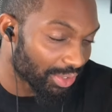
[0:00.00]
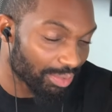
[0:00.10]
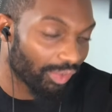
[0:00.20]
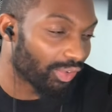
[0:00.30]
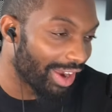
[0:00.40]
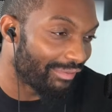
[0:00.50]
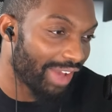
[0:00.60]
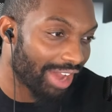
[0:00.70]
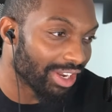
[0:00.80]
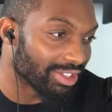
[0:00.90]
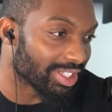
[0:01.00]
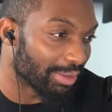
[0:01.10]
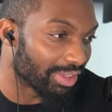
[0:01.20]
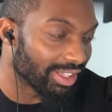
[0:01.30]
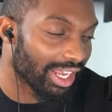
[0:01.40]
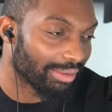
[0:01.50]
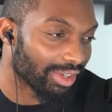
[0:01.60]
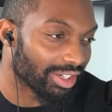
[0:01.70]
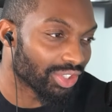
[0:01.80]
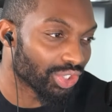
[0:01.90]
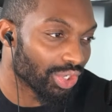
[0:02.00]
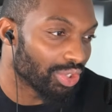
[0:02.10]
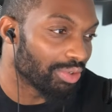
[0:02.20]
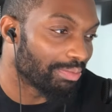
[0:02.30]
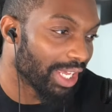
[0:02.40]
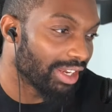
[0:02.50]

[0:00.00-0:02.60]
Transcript: is before I found out something that I'm going to show you, but